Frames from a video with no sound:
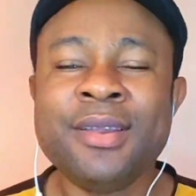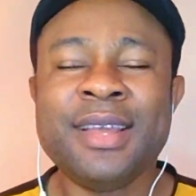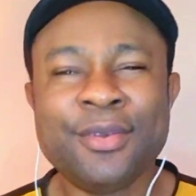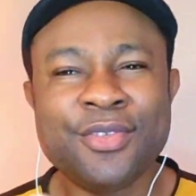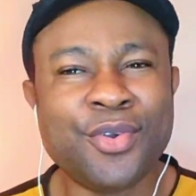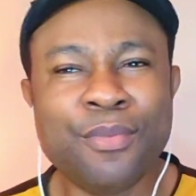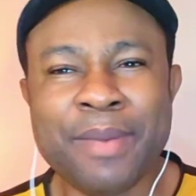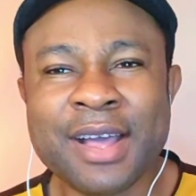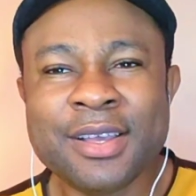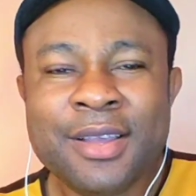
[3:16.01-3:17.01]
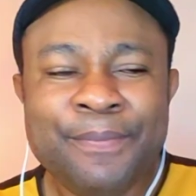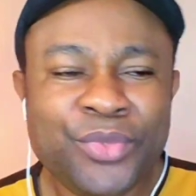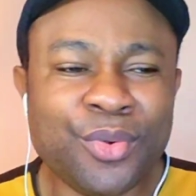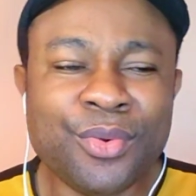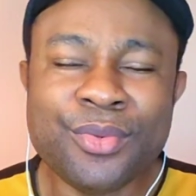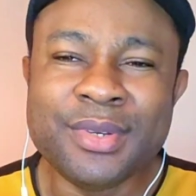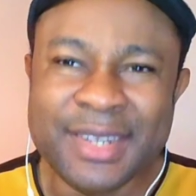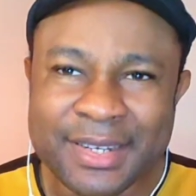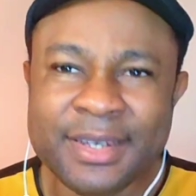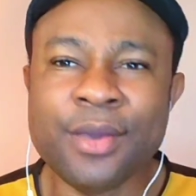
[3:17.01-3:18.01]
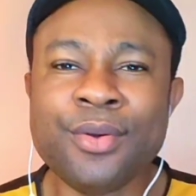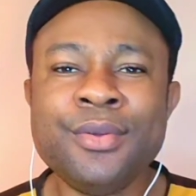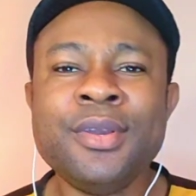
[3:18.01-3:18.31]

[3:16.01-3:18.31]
Let us go back to detail